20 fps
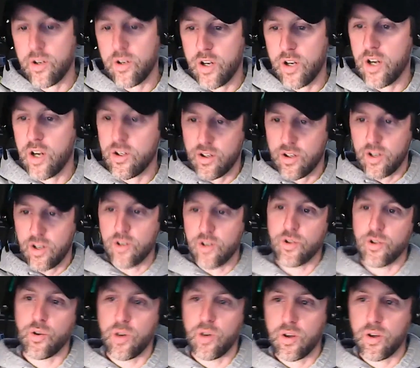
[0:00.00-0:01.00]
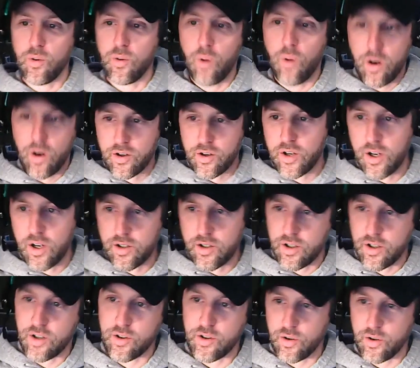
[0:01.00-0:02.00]
change and enjoy. Water change
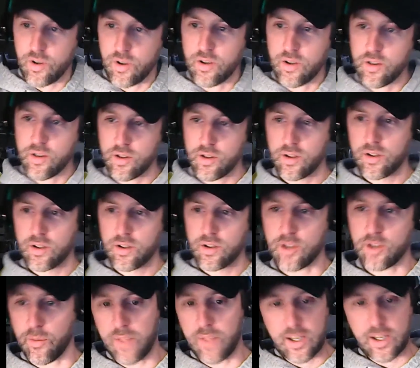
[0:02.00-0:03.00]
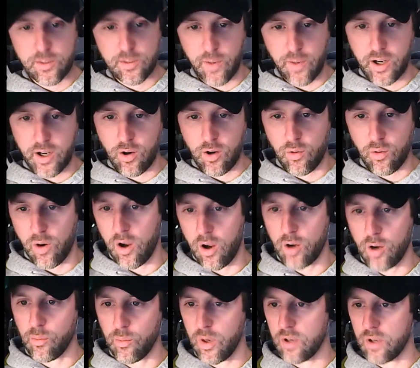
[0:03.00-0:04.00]
and enjoy. Some things might go
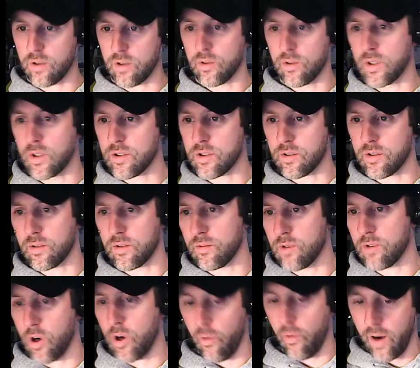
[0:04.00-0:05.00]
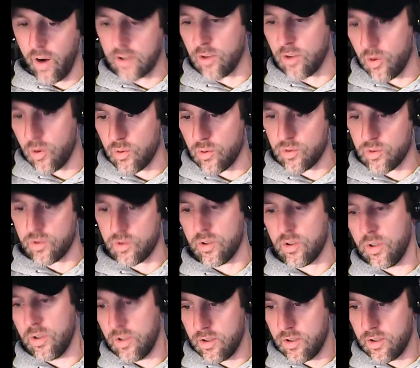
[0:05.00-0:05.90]
wrong, but you need to correct those,